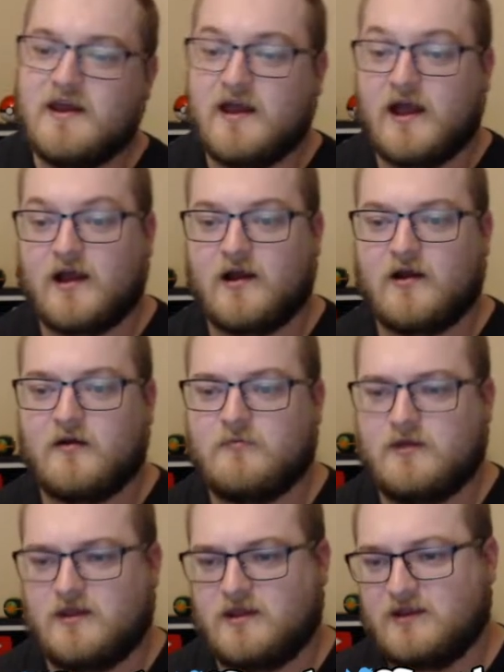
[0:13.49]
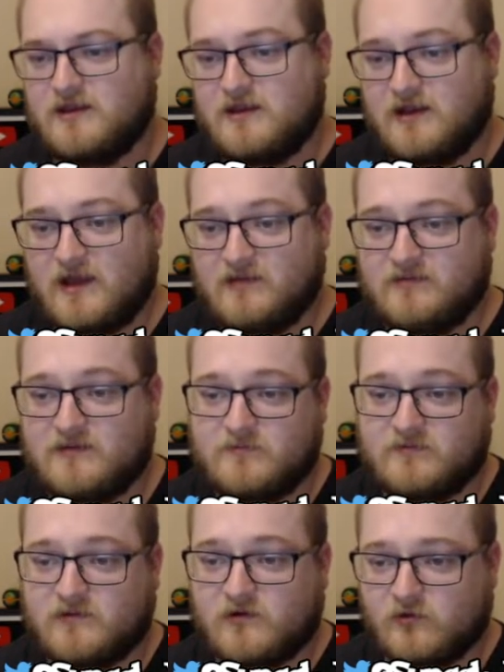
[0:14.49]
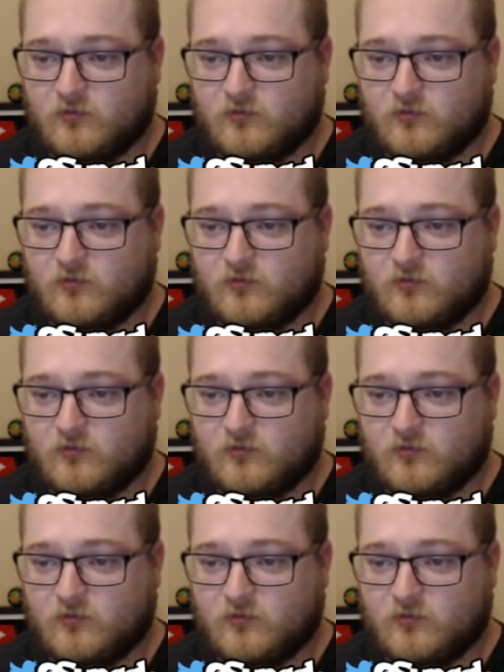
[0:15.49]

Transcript: Um, in the last episode,